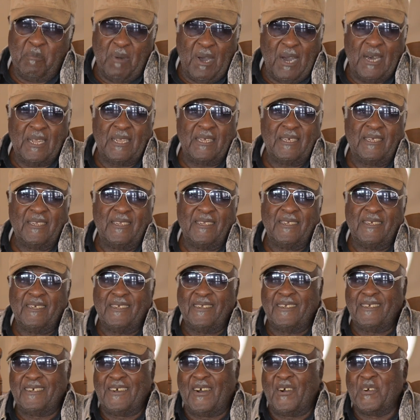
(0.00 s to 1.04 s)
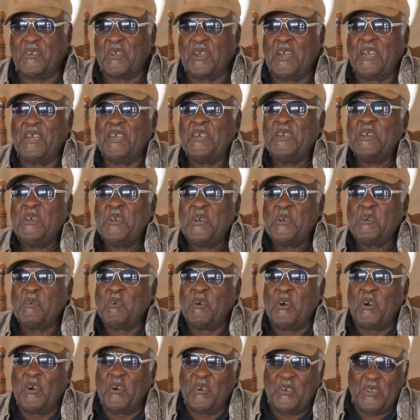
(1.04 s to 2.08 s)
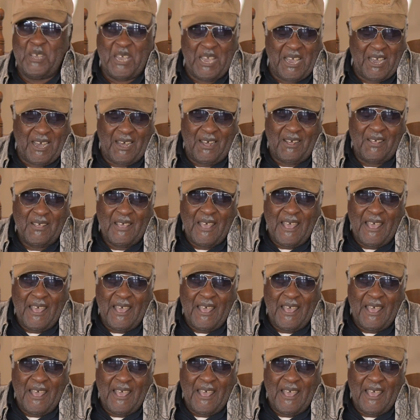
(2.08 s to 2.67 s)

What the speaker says: Muller. Okay. Well, yeah.